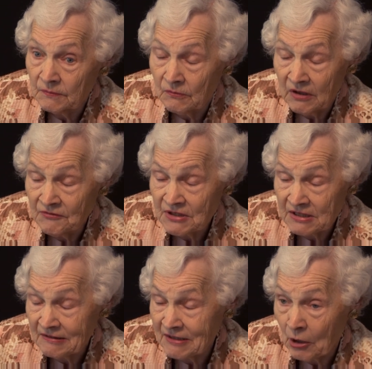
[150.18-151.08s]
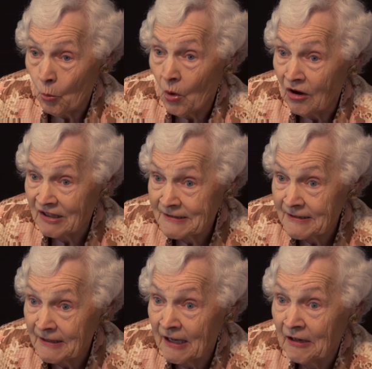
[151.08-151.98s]
loves to take
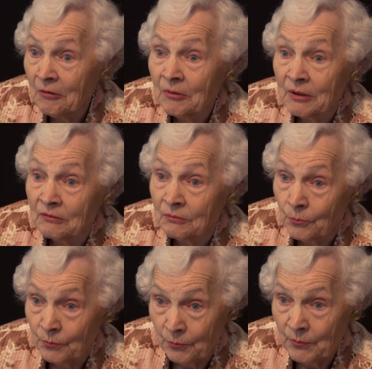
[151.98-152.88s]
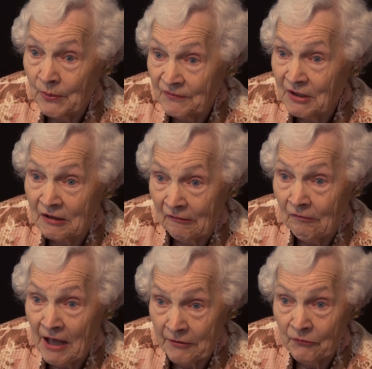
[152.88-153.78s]
walks now, and we've done a
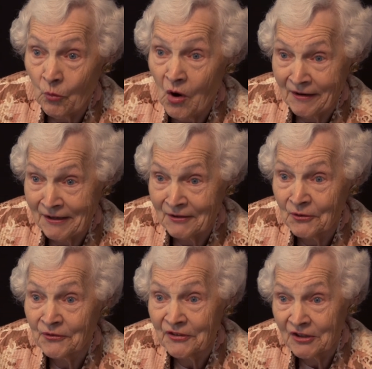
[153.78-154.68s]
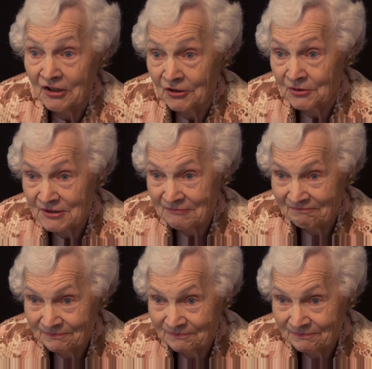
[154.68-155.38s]
lot of walking over the years.